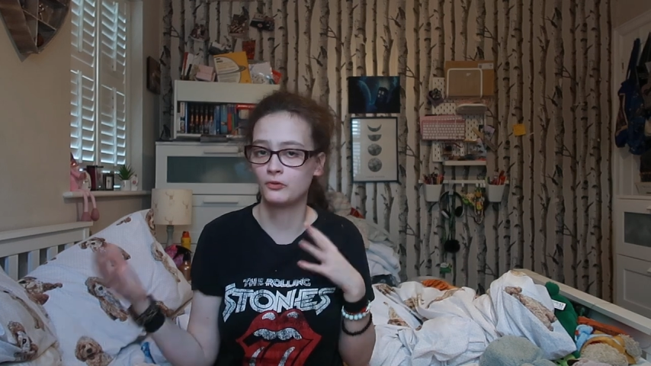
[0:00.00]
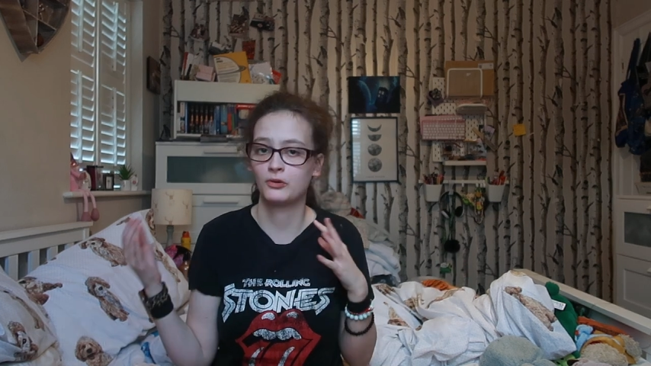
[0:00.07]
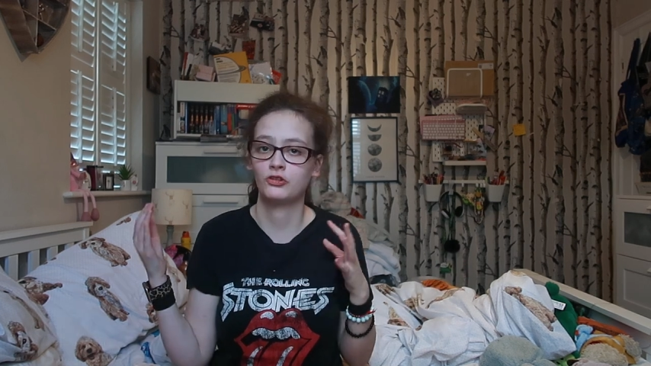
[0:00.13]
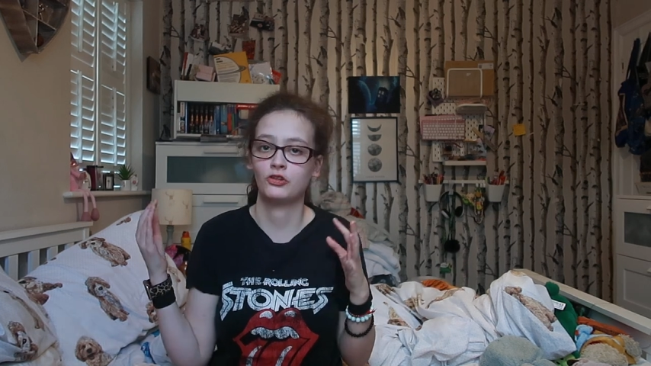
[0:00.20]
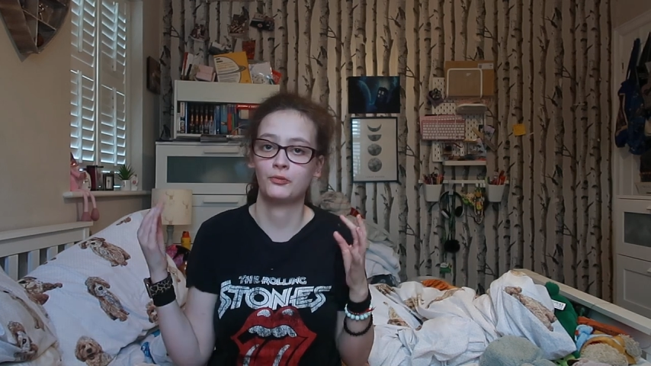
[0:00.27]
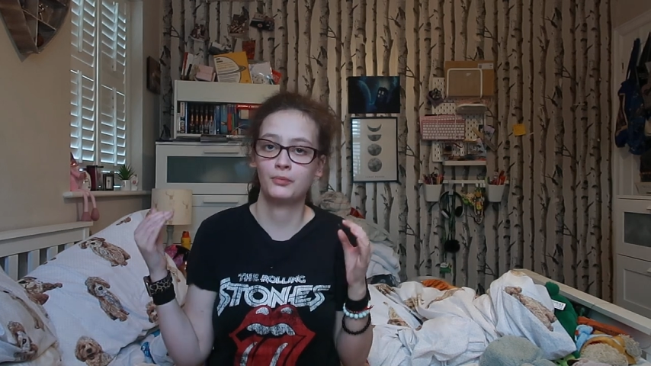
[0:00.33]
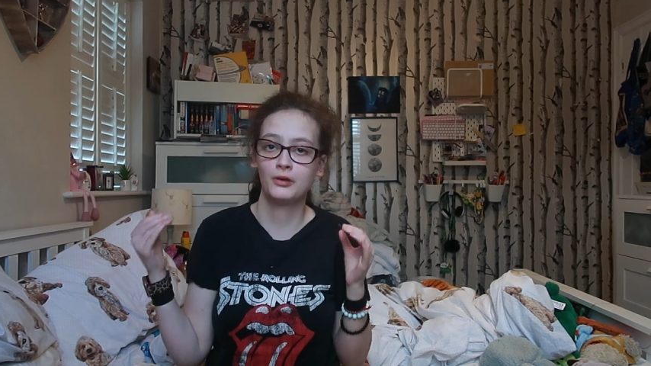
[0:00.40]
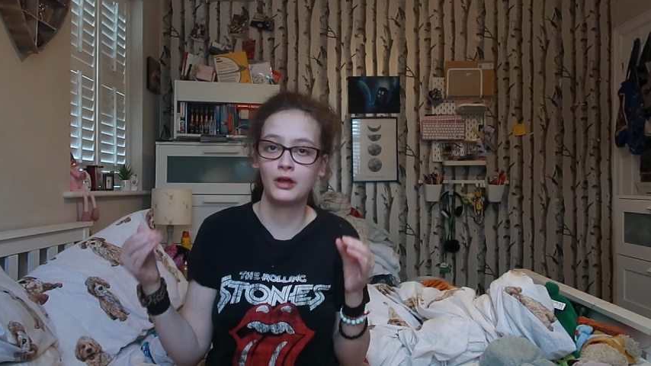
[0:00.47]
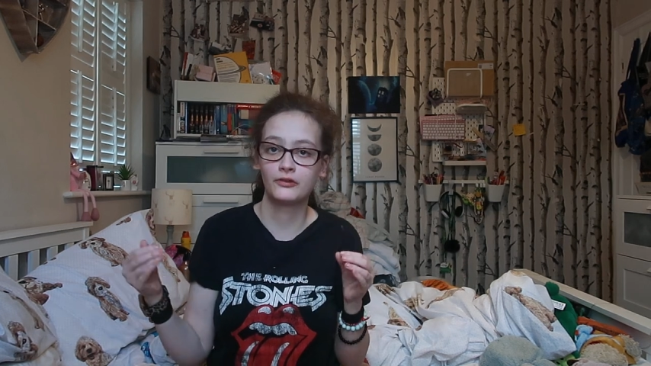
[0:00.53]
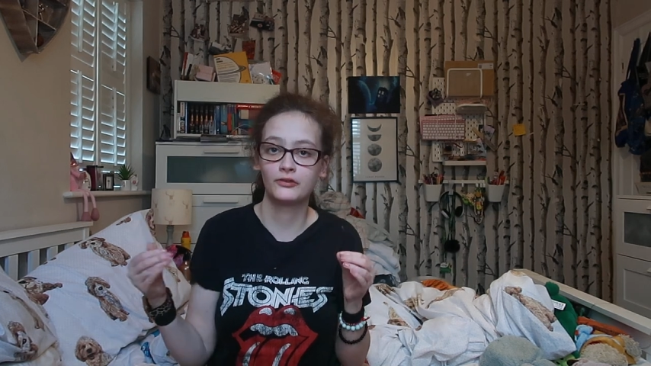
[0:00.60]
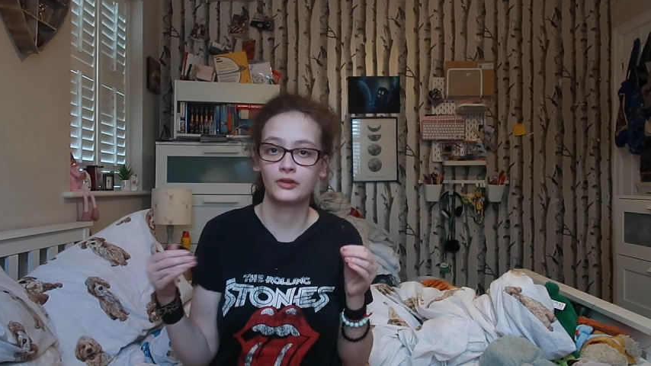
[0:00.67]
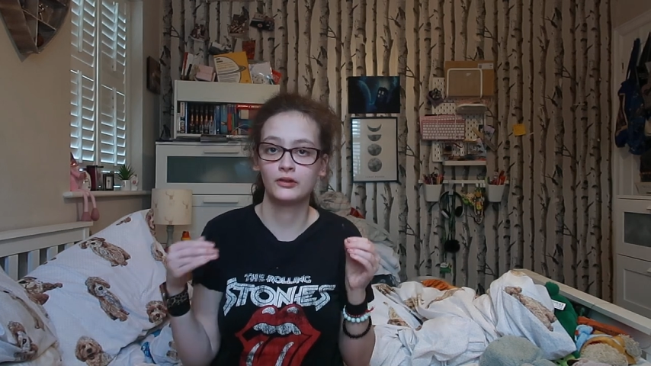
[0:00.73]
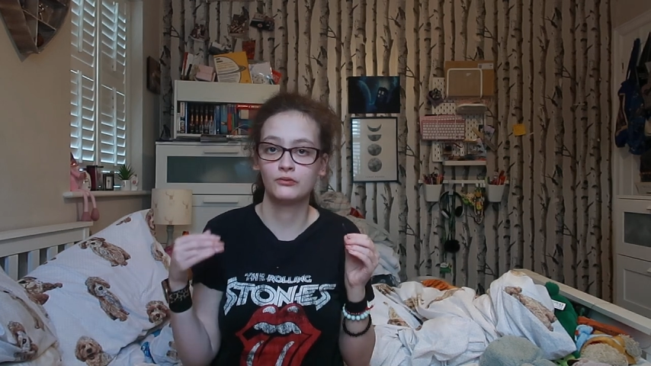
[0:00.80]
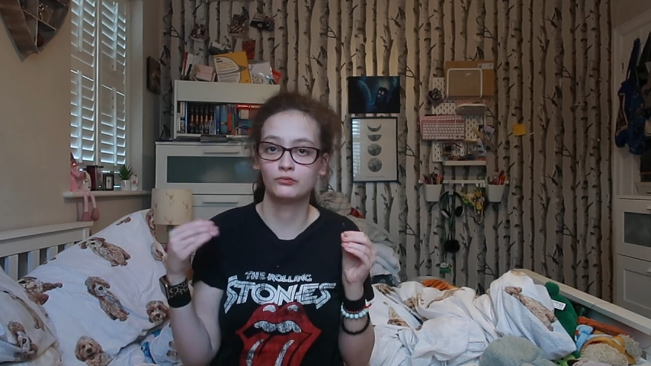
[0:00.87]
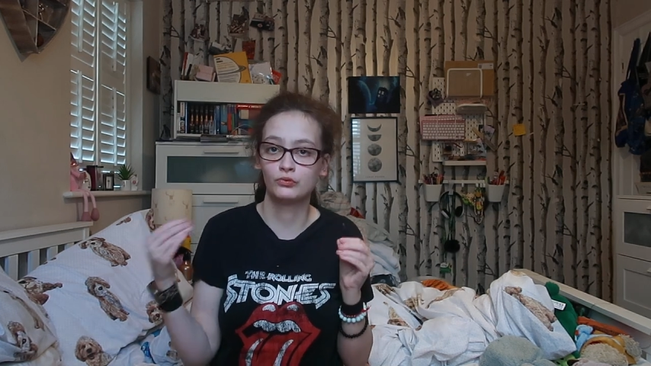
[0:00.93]
which is
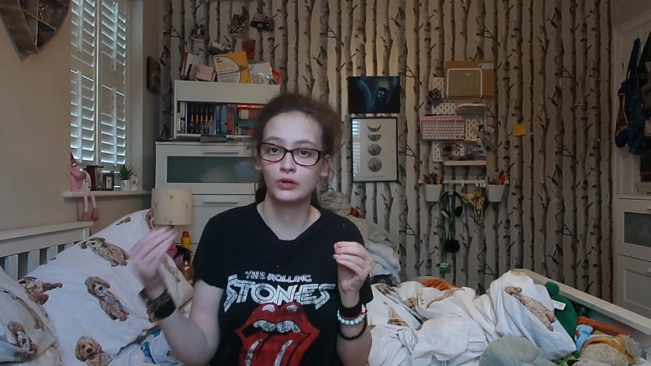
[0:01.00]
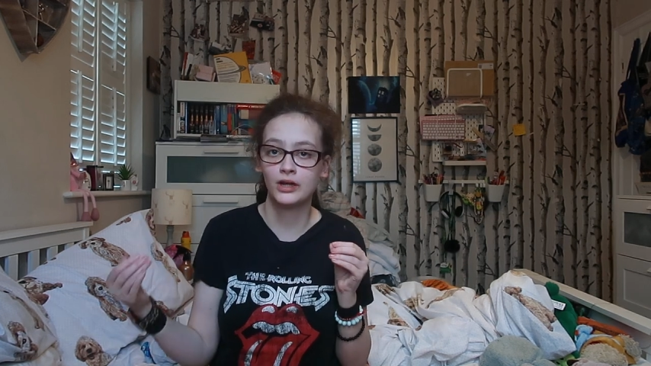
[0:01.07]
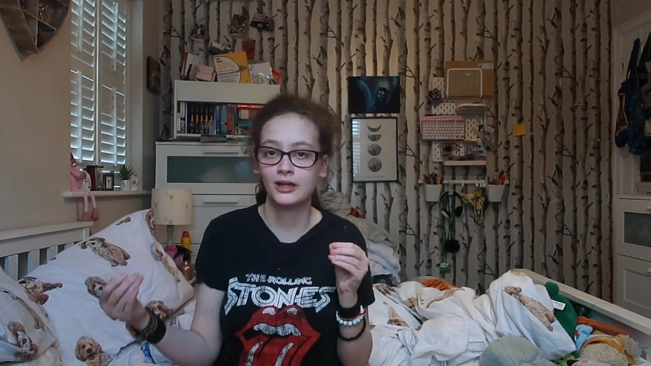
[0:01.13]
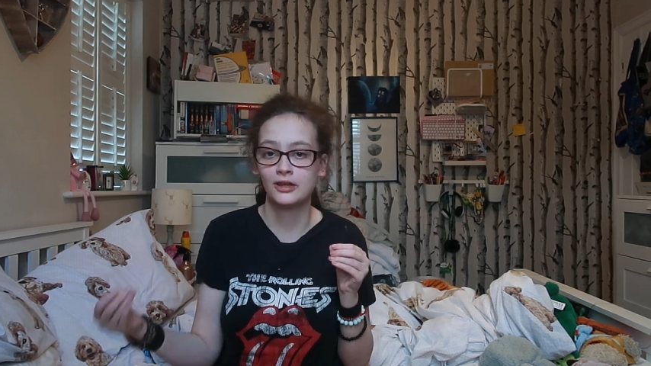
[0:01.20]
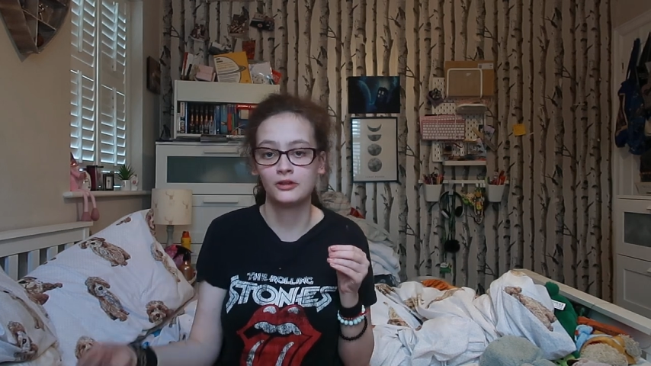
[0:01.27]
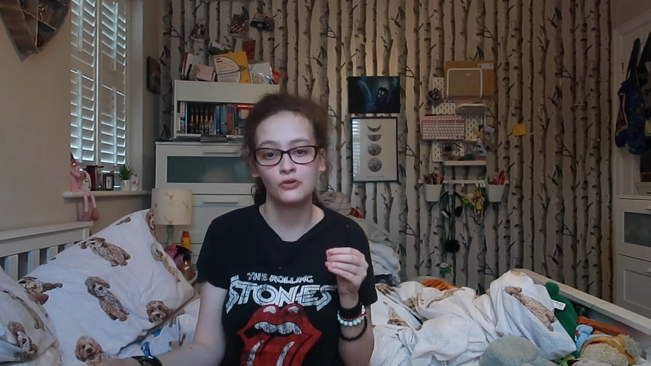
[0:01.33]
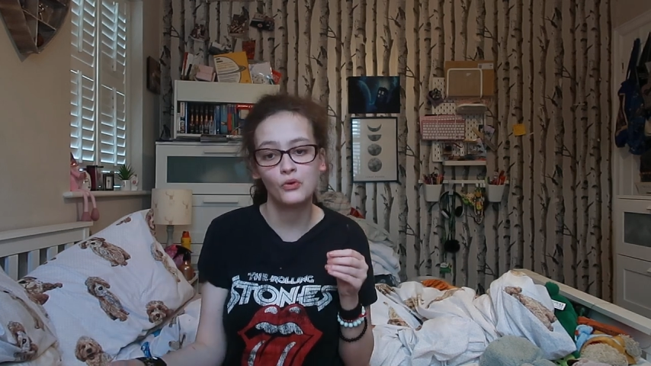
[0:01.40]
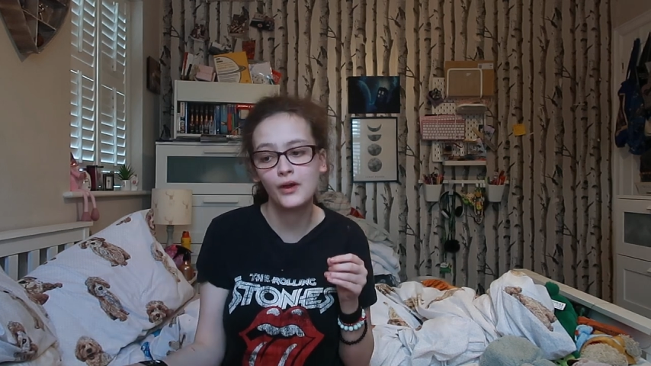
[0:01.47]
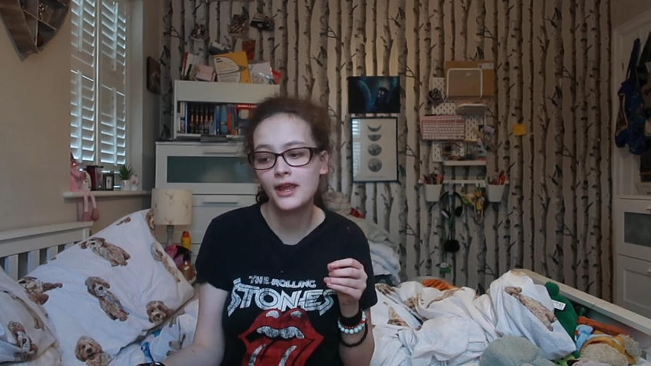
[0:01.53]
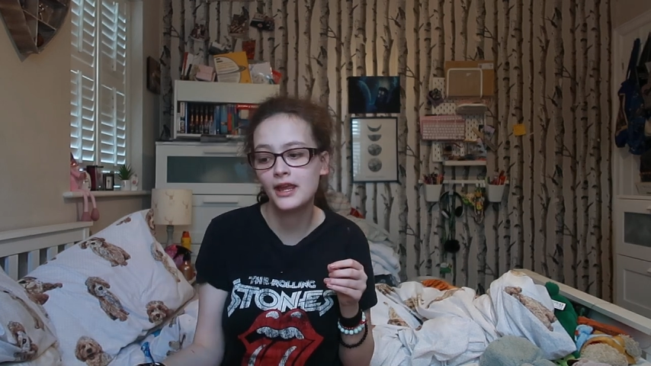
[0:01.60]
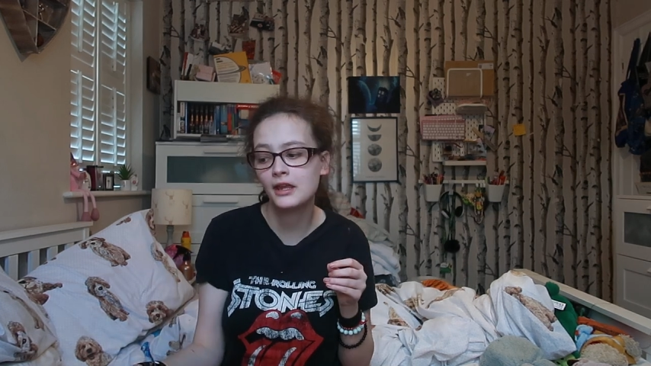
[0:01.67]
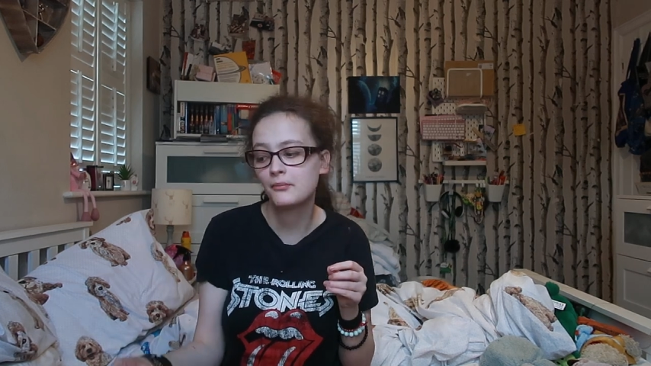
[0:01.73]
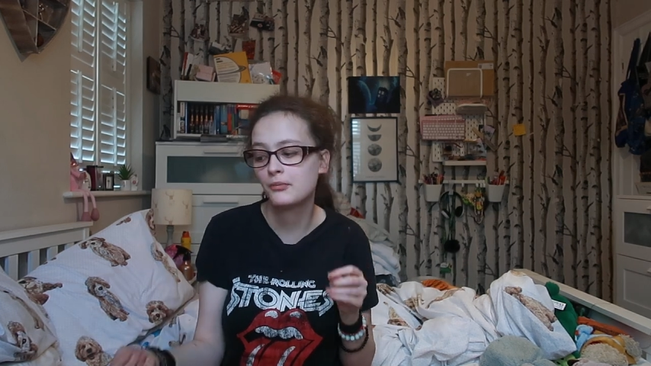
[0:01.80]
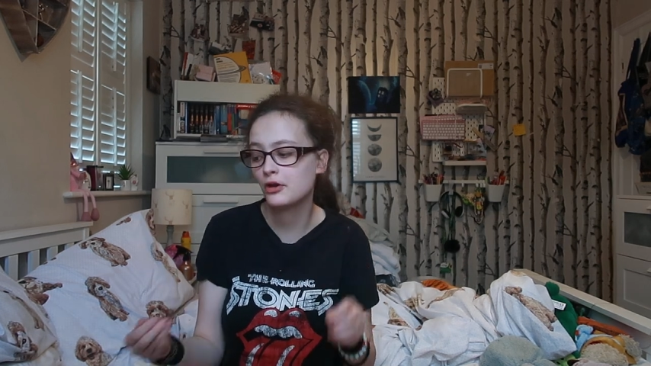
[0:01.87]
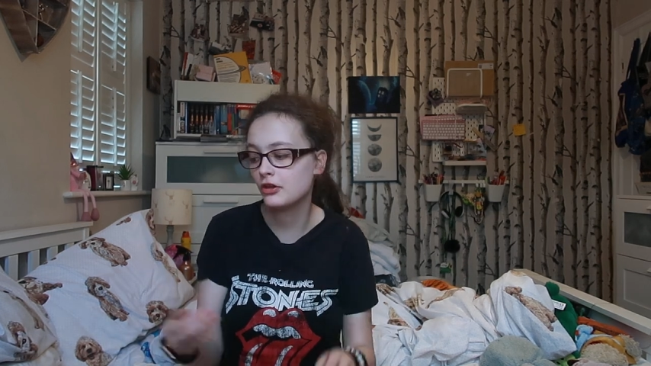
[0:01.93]
personally really
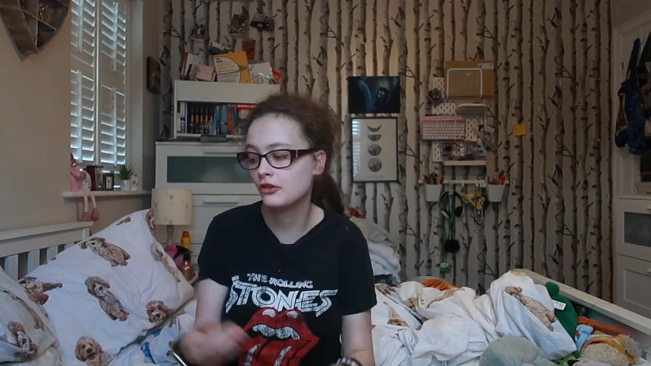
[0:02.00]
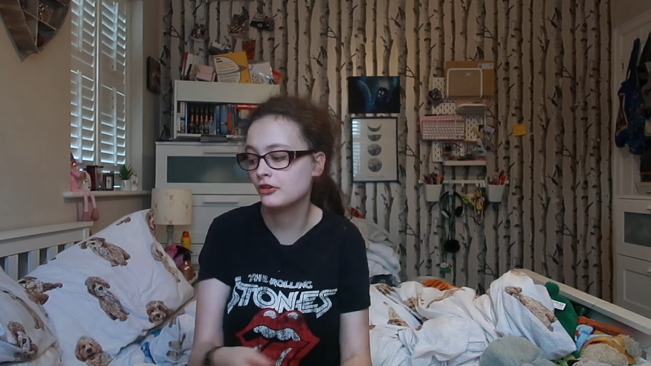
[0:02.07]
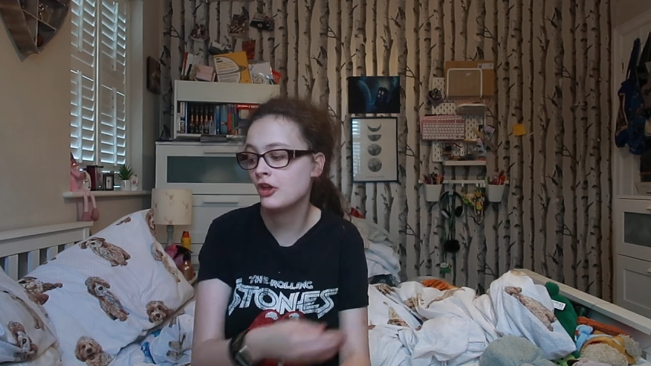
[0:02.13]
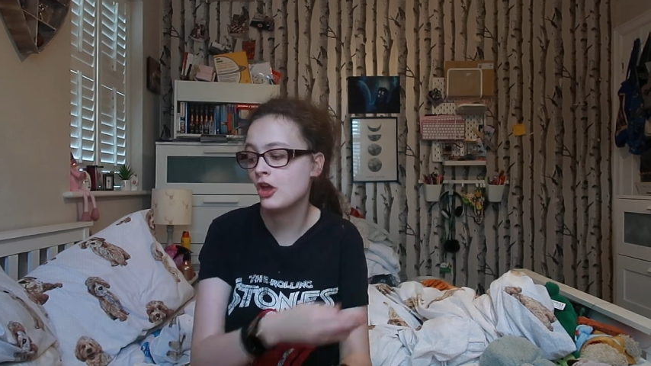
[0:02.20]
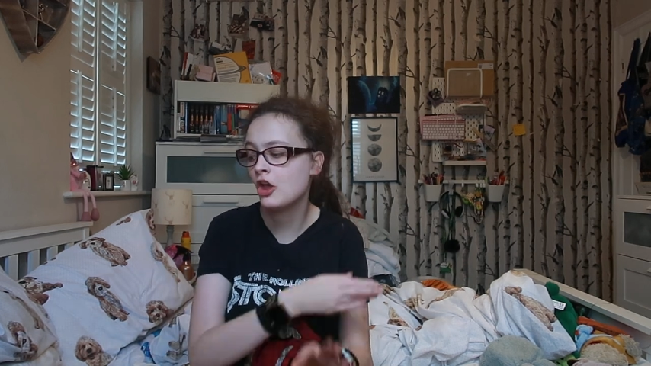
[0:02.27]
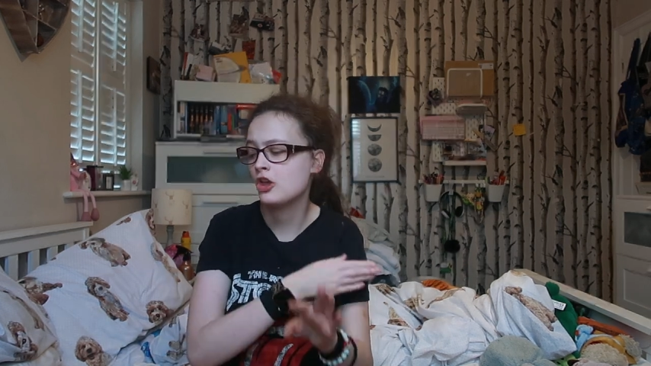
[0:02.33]
annoying because